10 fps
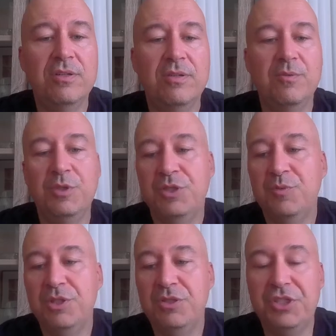which
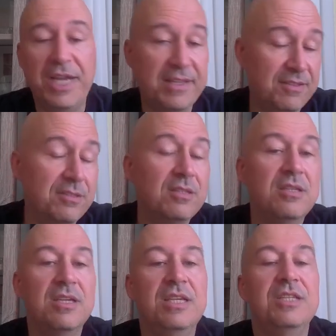we checked
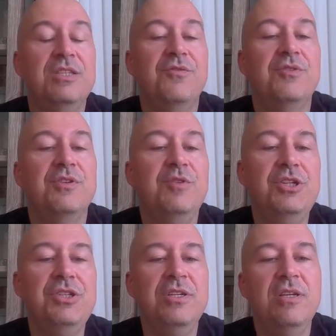in a different
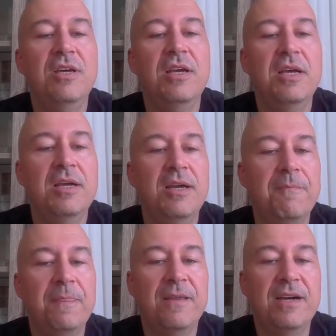version
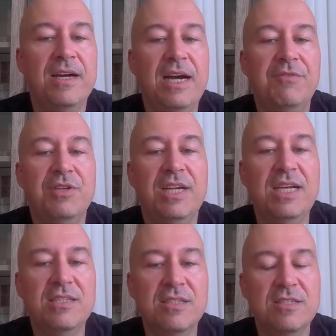after
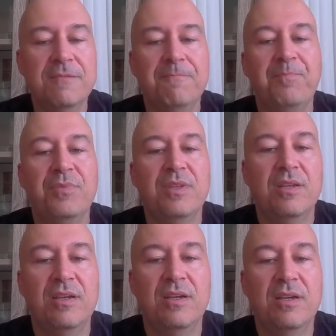castles.
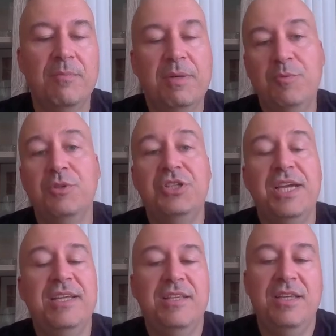But we'll
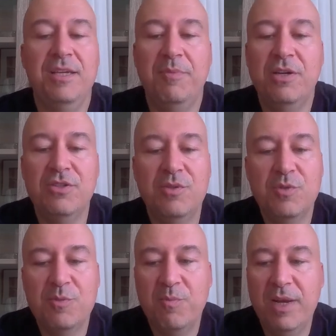check it here because it
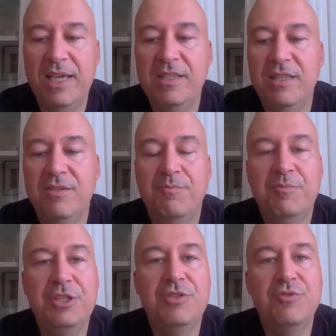was played in a
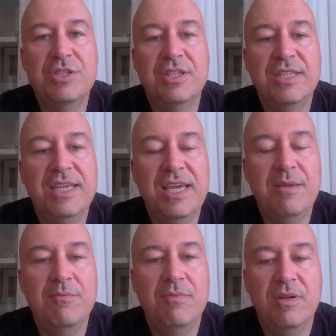pretty recent
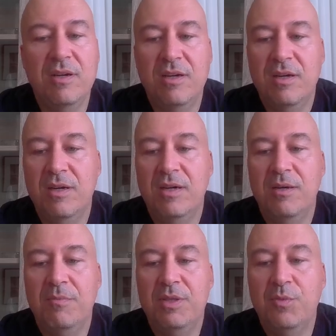game
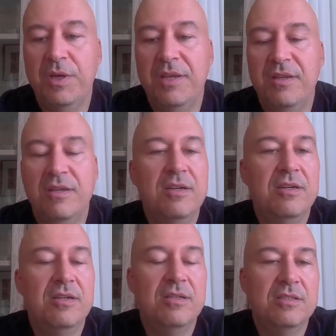between
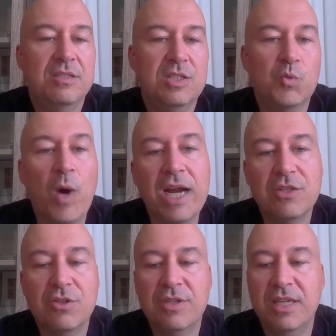
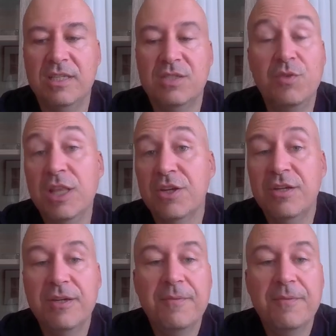Zwardon and Svidler.